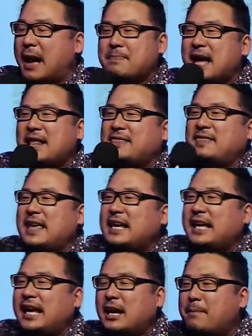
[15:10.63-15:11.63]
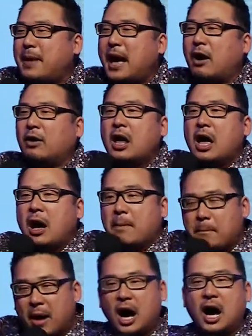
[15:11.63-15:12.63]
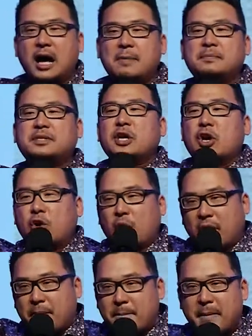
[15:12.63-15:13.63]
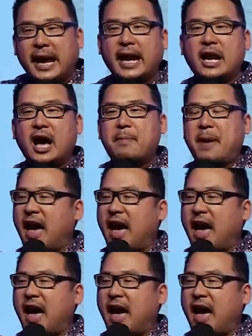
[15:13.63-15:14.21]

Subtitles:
I'm not thinking about moms who are made up,